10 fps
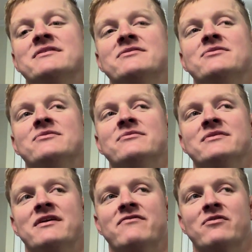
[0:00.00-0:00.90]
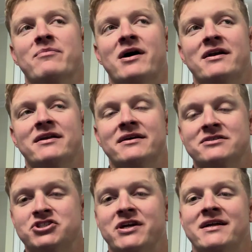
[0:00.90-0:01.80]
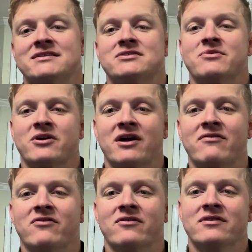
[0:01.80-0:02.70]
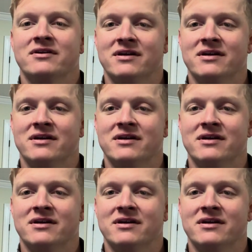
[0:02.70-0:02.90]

You give your body a chance to recover,